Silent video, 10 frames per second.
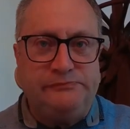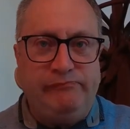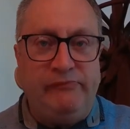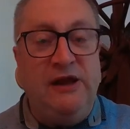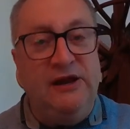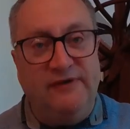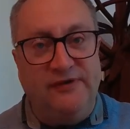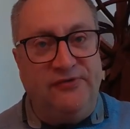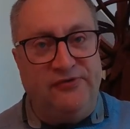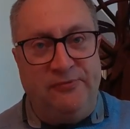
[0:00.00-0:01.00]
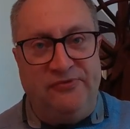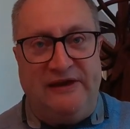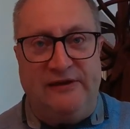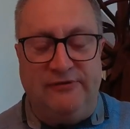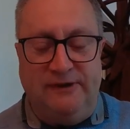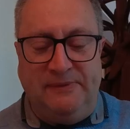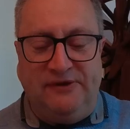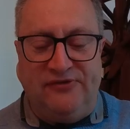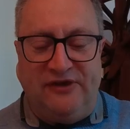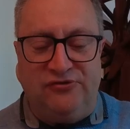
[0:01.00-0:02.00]
And I've asked for some sour cream because
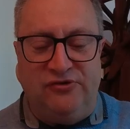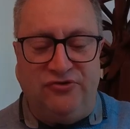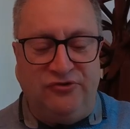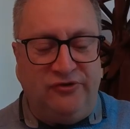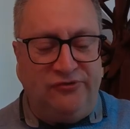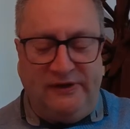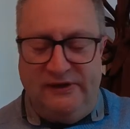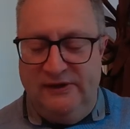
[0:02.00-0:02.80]
that's traditional as well.